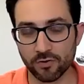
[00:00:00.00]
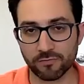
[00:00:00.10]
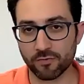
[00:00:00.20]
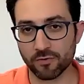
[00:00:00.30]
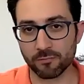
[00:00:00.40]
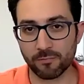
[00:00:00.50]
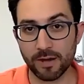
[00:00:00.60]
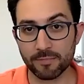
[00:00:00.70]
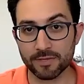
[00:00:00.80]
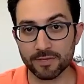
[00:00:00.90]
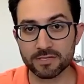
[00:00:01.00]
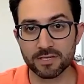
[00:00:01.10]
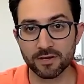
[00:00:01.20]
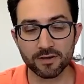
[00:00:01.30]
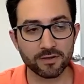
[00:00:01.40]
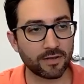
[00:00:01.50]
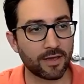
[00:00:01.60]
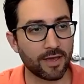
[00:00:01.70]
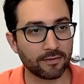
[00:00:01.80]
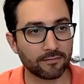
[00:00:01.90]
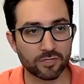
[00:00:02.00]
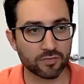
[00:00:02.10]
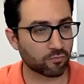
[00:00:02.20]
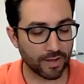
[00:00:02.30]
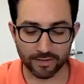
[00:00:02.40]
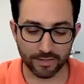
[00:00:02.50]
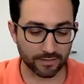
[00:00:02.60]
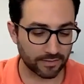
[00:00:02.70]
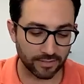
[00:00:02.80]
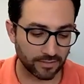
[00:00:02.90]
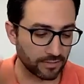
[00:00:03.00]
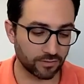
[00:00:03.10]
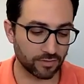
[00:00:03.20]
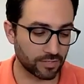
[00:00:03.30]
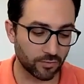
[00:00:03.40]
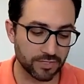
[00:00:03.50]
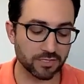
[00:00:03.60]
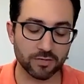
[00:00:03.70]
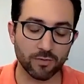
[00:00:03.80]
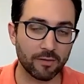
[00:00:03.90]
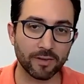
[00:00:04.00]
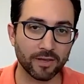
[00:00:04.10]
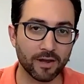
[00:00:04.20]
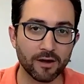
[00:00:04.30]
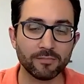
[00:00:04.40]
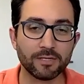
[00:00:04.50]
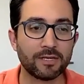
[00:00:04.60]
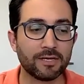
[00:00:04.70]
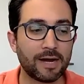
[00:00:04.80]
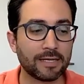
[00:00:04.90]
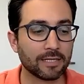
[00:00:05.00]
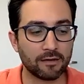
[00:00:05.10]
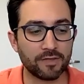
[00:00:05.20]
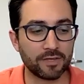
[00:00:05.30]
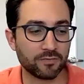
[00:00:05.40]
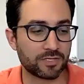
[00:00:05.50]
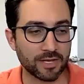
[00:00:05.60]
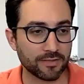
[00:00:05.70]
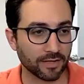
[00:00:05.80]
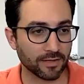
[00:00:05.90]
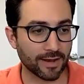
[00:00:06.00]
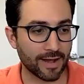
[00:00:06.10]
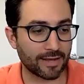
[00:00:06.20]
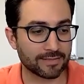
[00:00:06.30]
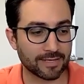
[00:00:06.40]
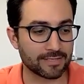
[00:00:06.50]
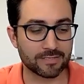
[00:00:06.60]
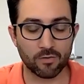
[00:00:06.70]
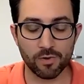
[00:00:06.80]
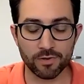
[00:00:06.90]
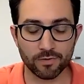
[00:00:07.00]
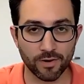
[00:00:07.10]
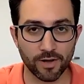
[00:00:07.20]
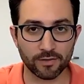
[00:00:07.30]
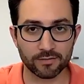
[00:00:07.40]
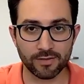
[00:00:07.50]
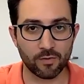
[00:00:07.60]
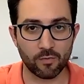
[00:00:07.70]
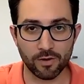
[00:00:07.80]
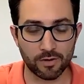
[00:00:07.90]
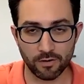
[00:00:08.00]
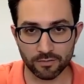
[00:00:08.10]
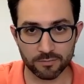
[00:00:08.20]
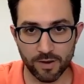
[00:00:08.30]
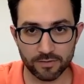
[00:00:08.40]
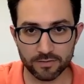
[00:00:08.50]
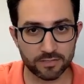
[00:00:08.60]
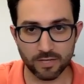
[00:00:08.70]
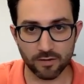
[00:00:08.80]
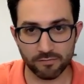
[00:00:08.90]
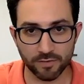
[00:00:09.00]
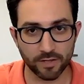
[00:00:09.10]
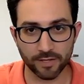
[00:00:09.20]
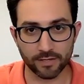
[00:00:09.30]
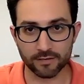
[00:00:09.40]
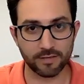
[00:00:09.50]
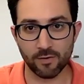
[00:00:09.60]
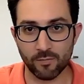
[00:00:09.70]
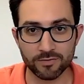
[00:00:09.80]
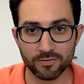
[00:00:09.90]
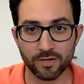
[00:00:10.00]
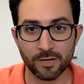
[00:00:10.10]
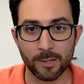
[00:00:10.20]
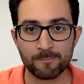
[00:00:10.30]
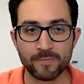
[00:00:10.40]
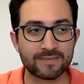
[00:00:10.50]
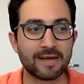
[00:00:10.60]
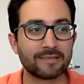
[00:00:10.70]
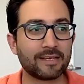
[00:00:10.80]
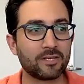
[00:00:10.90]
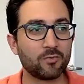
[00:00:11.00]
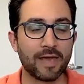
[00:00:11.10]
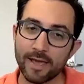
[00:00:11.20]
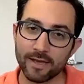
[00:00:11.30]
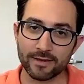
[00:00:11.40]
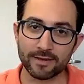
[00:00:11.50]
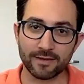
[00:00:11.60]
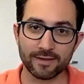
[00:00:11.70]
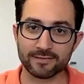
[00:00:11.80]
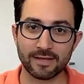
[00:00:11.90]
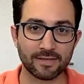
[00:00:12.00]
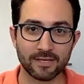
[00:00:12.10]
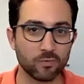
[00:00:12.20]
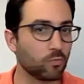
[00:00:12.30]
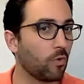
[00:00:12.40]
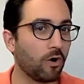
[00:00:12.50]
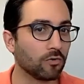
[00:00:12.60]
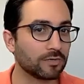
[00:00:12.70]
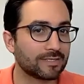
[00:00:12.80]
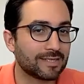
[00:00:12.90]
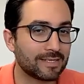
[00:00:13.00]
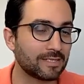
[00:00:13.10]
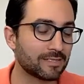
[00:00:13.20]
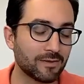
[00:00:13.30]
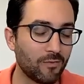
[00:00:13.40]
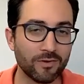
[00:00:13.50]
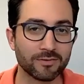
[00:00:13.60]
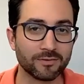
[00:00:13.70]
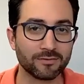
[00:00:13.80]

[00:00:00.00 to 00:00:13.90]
for my business here, and just and, and, and increasingly ramping it up I love that you say that, like, because I, just don't want a door knock, because I don't want to call expires, because I don't yeah. feel like it, because I don't want to. It's not that you can't, it's not that you won't. It's that you just don't want to.